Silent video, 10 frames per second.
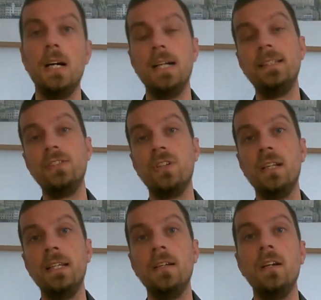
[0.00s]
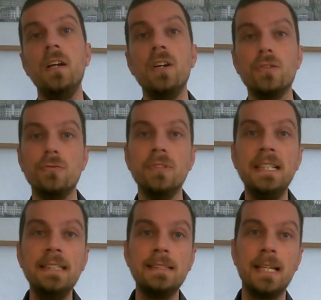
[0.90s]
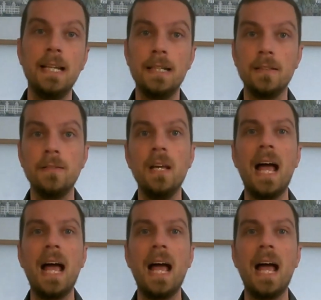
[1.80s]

Additionally, reskilling